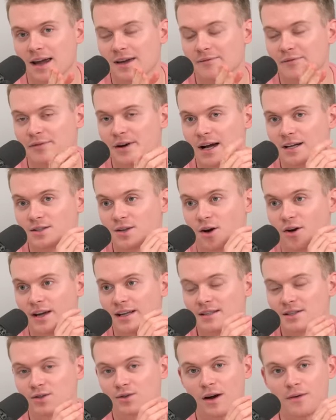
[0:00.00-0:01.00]
In fact, our
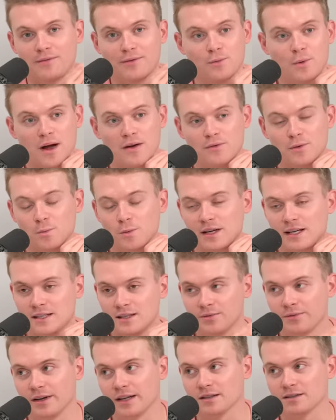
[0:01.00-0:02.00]
Instagram for whatever we need to
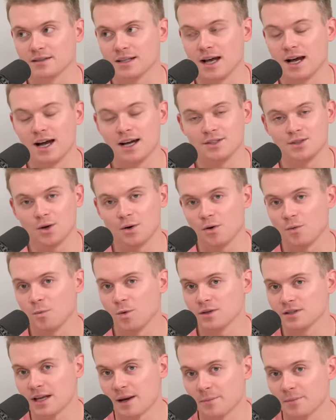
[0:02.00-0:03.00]
fix that. I don't know
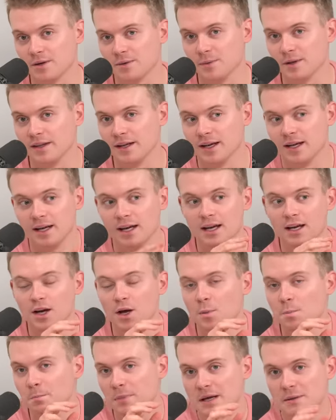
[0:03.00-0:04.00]
what's happening with it.
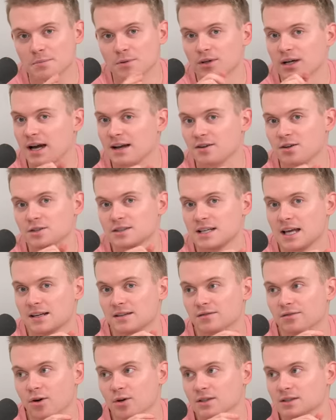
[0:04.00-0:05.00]
People cannot
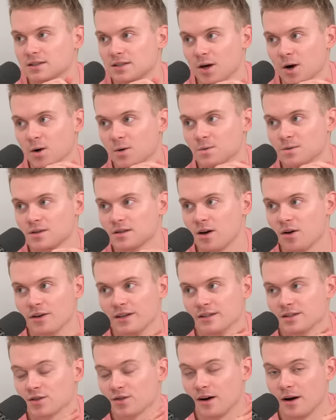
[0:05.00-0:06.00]
send voice notes on
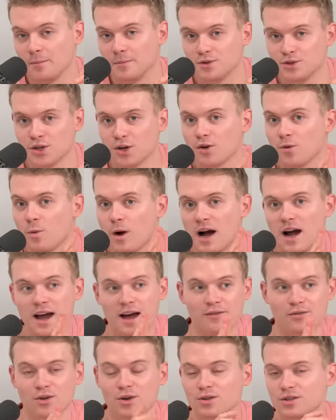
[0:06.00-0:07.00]
Instagram. Don't know why.
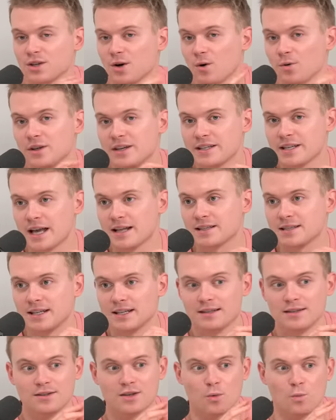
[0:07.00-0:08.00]
I've looked at all the
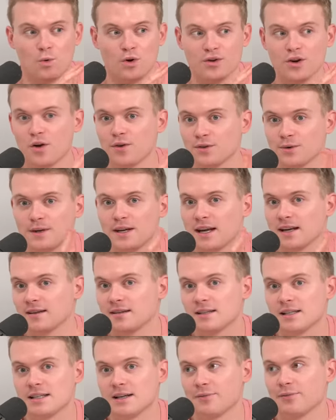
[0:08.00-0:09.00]
settings. We're not doing
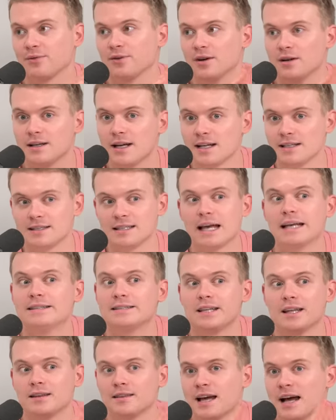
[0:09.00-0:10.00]
anything different. It says
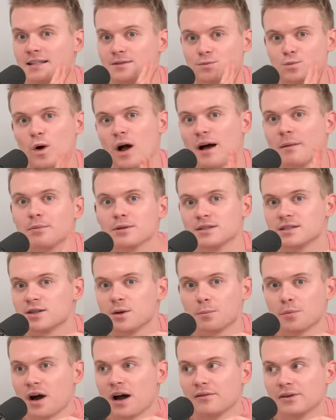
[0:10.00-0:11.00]
that that's what happens to
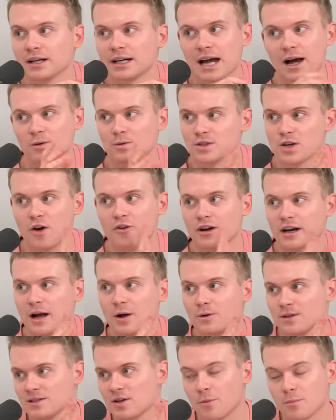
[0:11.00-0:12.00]
private accounts. Our
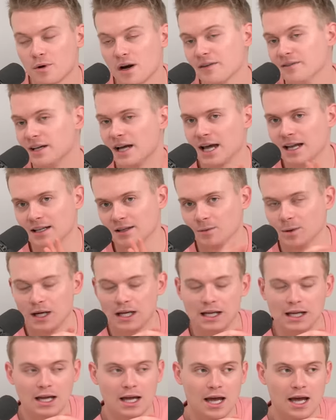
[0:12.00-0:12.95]
account is not private anyway.